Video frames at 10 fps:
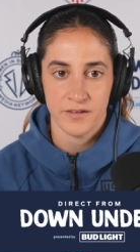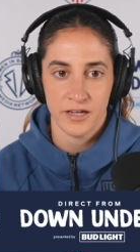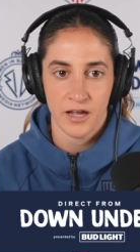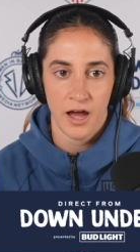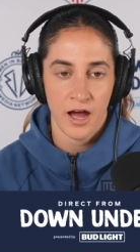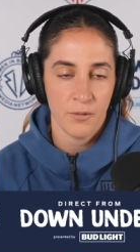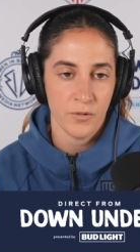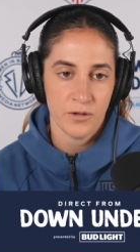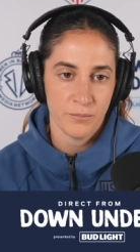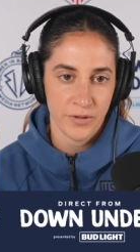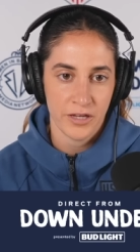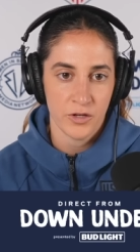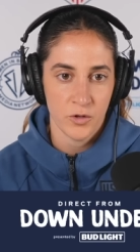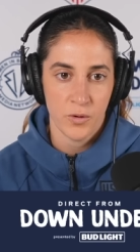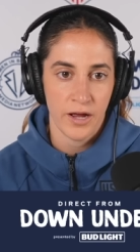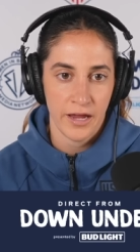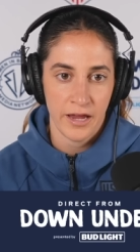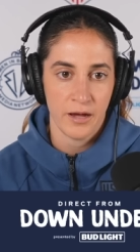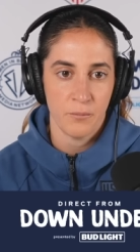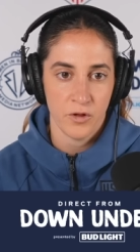like I wouldn't be who I
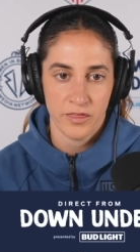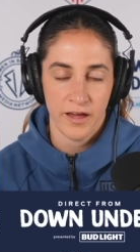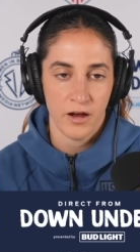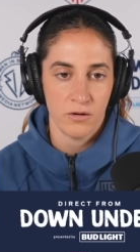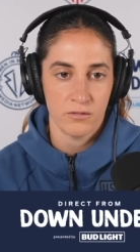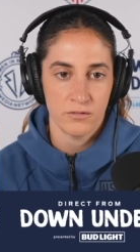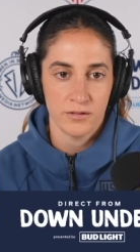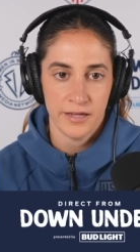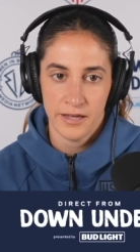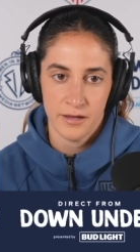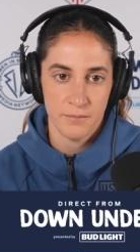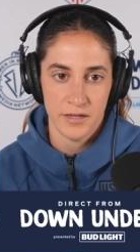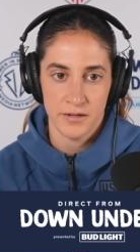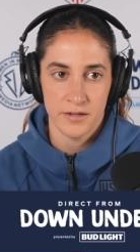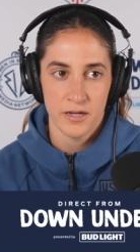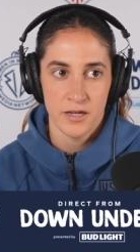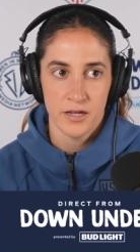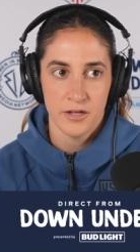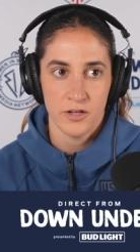am without him and you